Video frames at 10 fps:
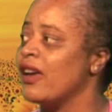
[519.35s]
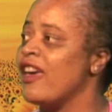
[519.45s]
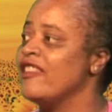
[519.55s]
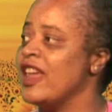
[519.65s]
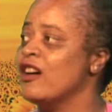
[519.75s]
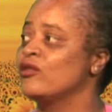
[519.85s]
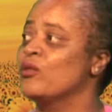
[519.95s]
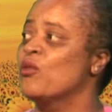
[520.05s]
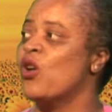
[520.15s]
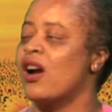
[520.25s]
And now the
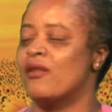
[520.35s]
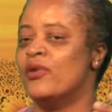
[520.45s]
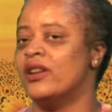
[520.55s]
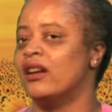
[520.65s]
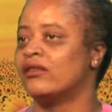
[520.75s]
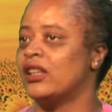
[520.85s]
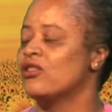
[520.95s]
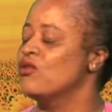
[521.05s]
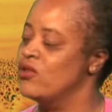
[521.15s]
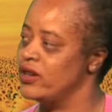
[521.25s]
more I put out there
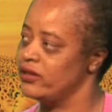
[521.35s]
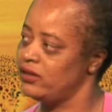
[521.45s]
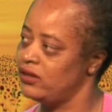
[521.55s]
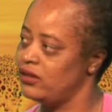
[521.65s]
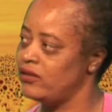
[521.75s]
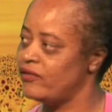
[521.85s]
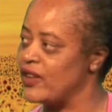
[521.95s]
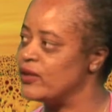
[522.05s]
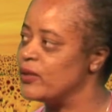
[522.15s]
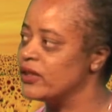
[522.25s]
on
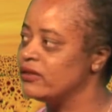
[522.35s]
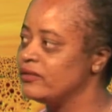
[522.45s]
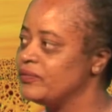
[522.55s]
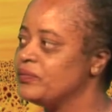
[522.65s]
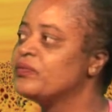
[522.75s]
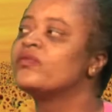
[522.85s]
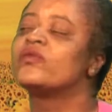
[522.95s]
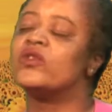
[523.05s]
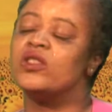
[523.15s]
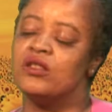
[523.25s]
Facebook,
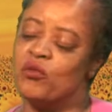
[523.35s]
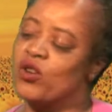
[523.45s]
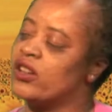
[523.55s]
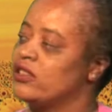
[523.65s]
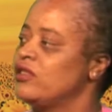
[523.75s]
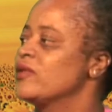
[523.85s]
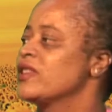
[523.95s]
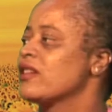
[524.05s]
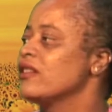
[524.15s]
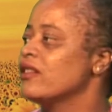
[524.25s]
the more customers I get.